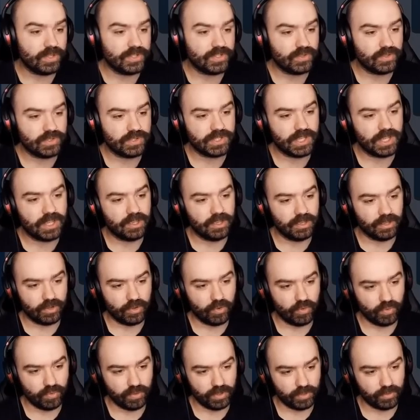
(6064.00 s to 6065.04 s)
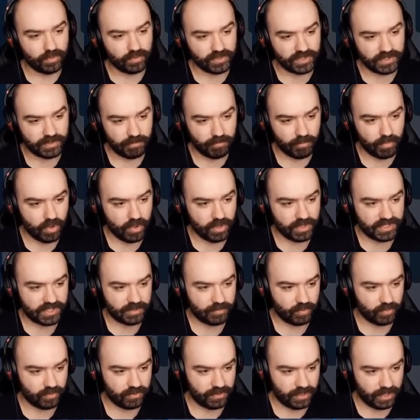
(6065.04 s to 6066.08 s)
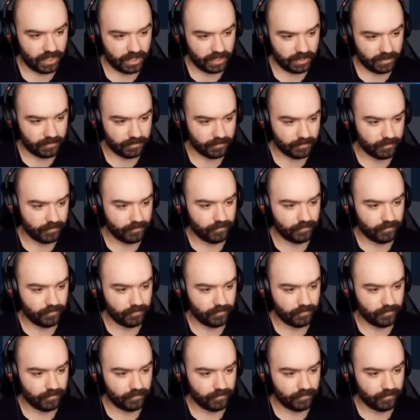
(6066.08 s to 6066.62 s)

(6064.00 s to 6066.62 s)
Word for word: this looks like a cool little submersible thing.